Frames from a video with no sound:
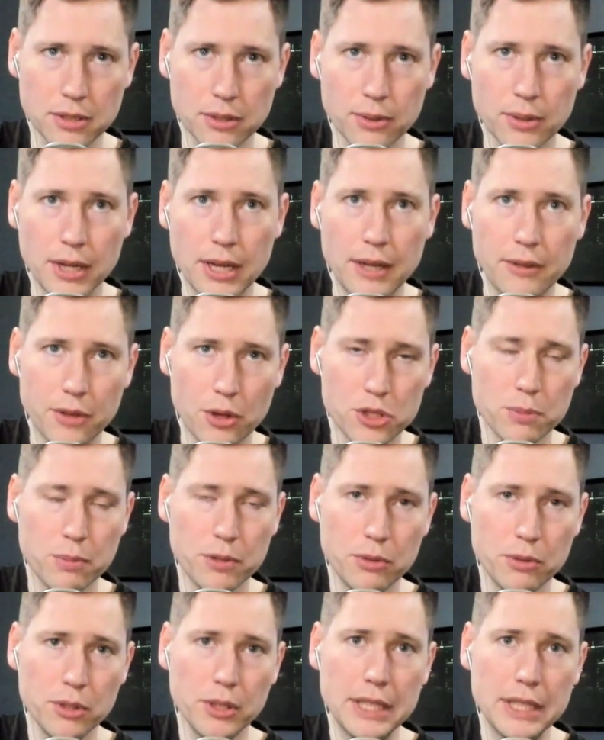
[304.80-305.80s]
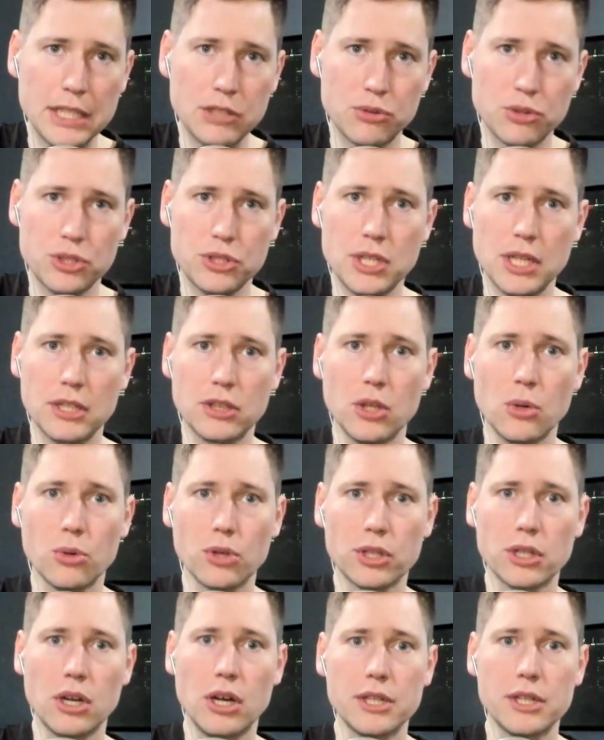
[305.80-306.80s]
So those will be really right. interesting
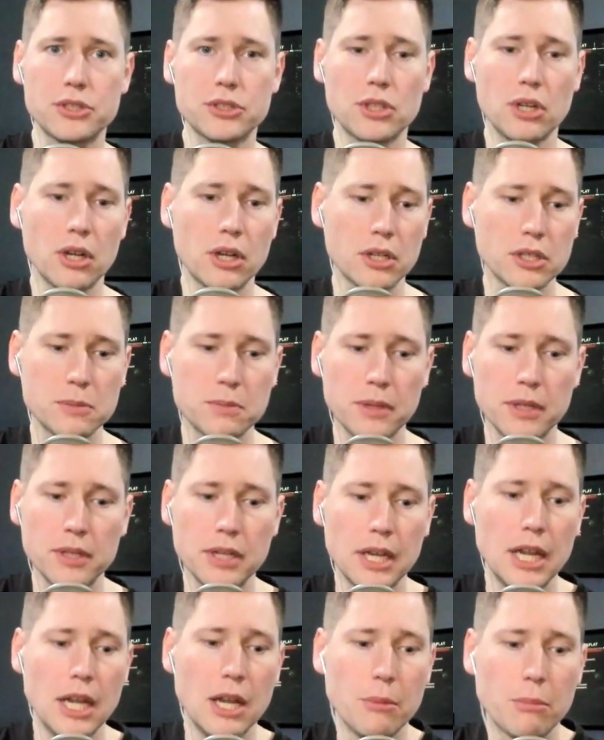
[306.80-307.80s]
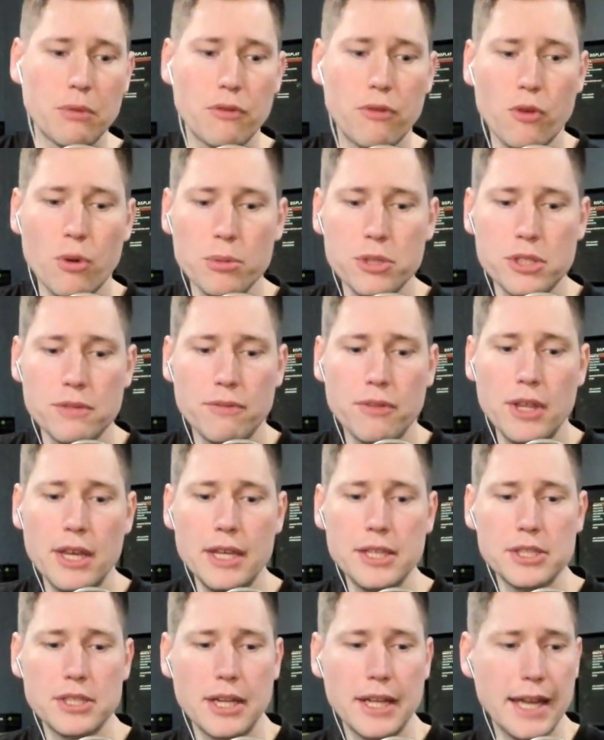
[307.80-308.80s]
lower cost cards. But performance of
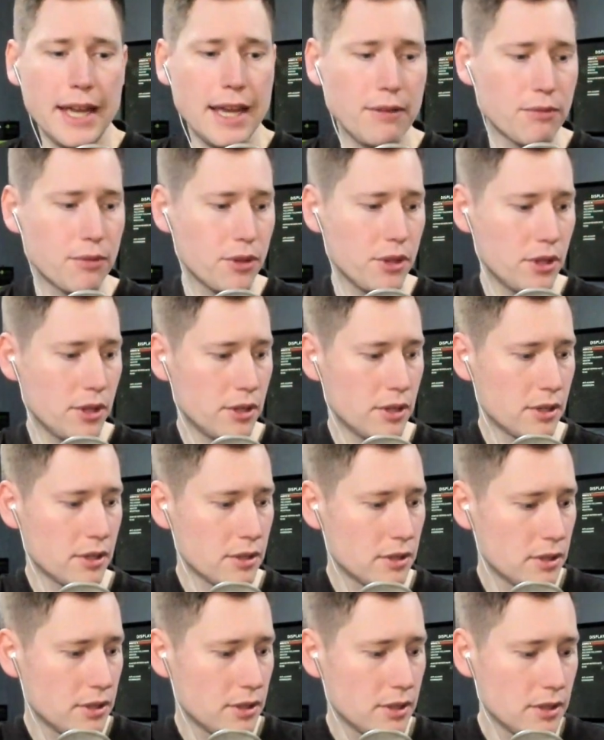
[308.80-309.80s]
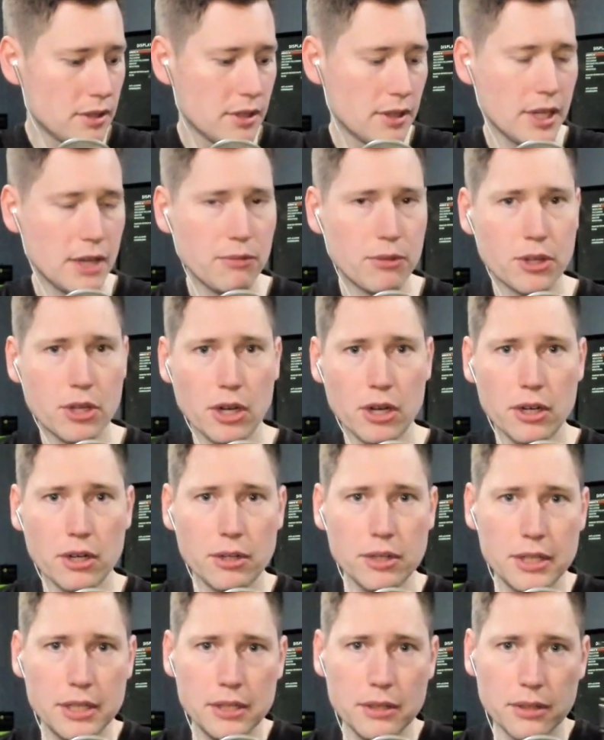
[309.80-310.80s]
this, and I have the, I have the
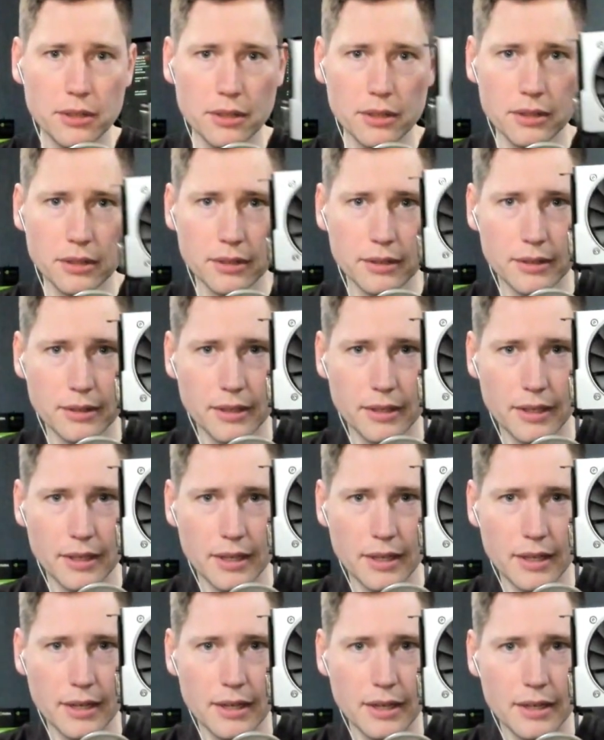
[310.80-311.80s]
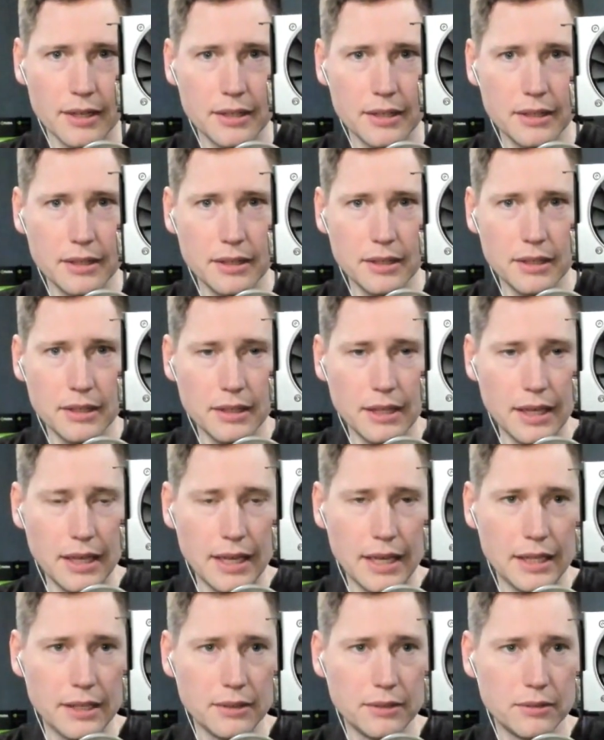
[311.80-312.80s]
card here
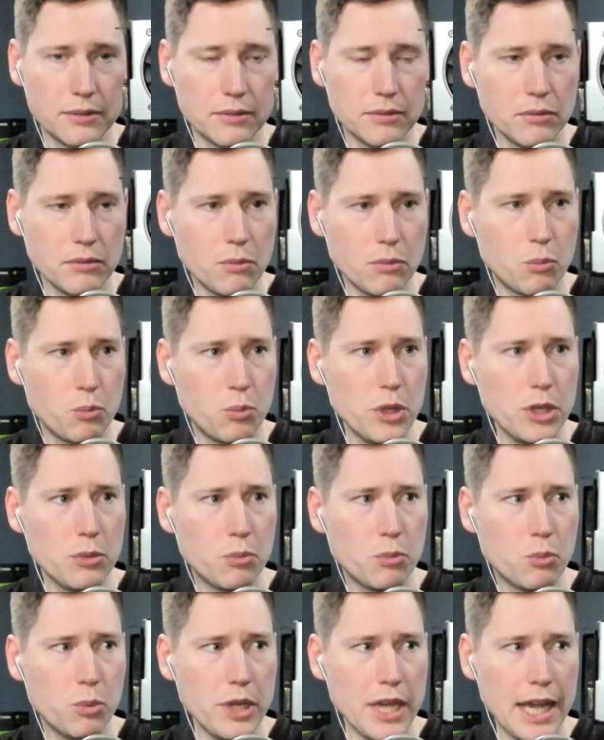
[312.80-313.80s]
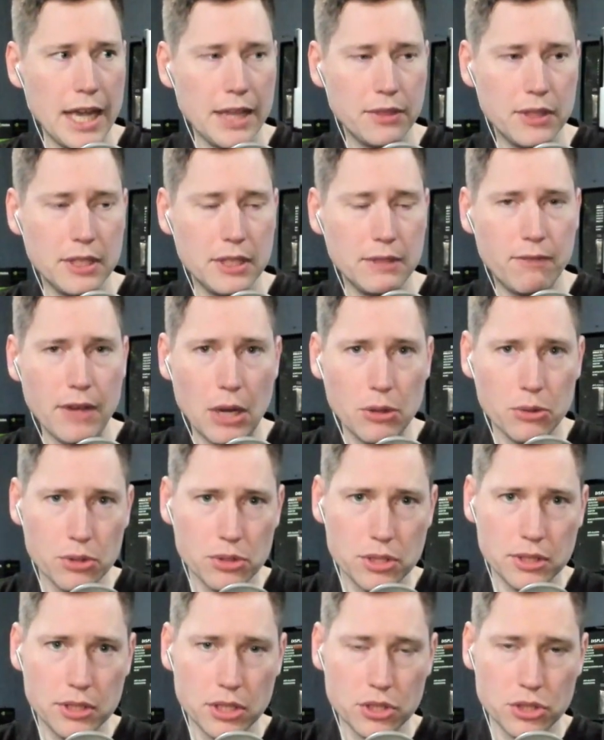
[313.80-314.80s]
and we we had the
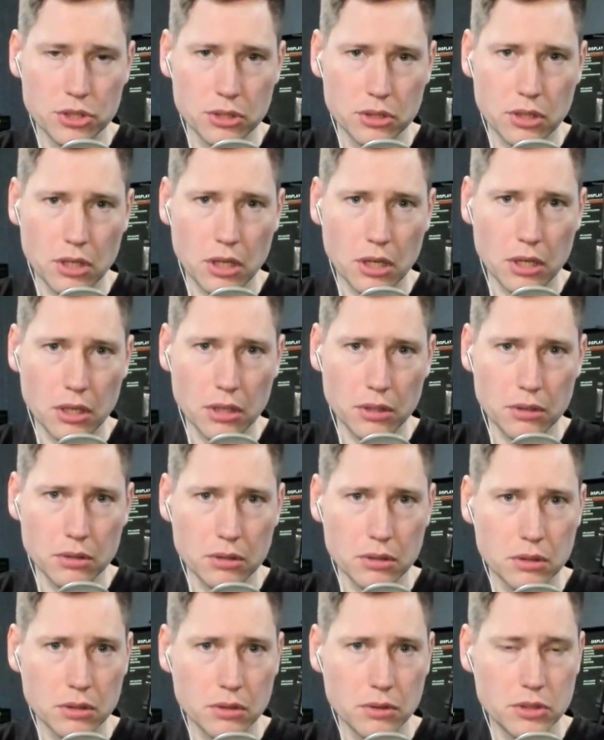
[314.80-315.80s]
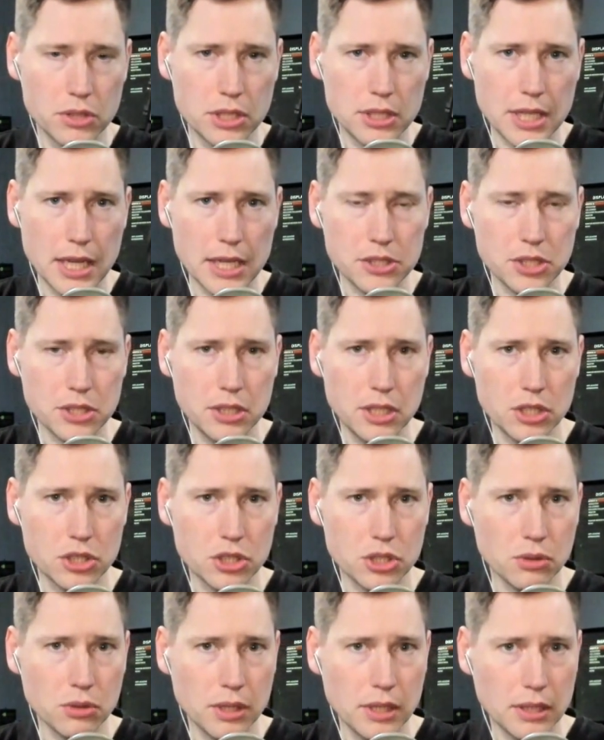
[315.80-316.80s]
founders edition card to test mm-hmm.
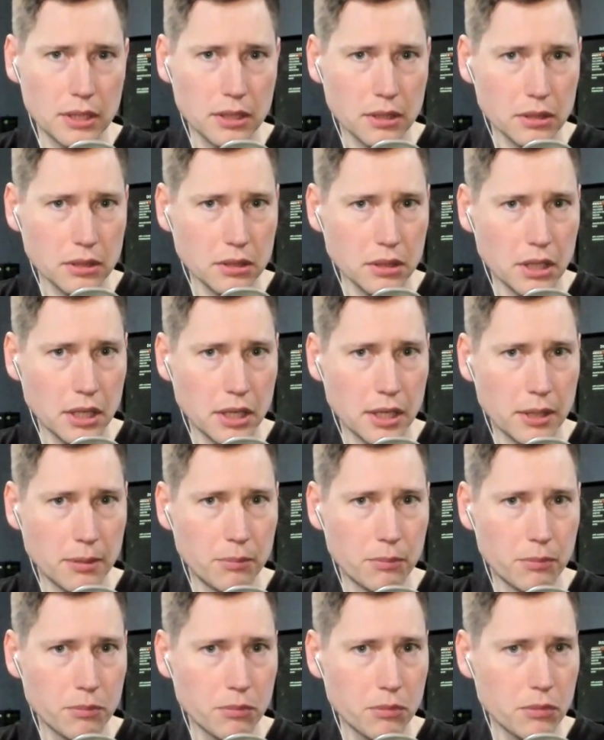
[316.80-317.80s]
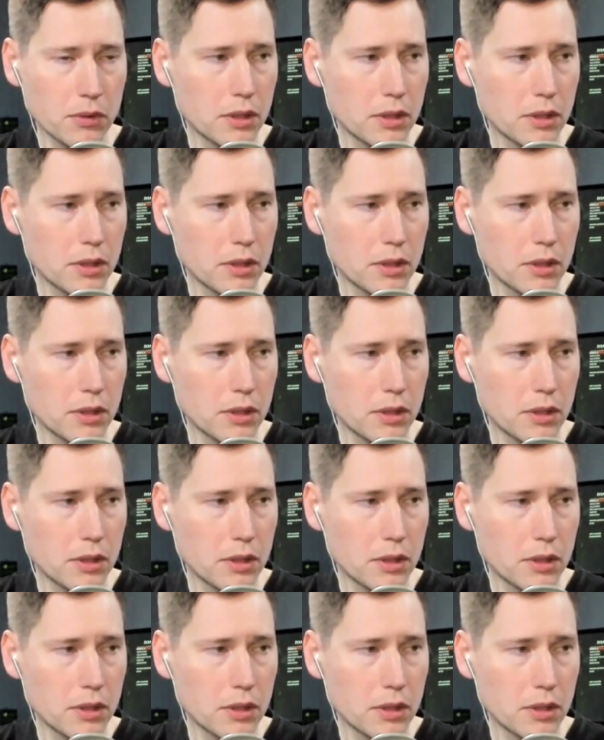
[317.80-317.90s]
initially. Mm-hmm. Um,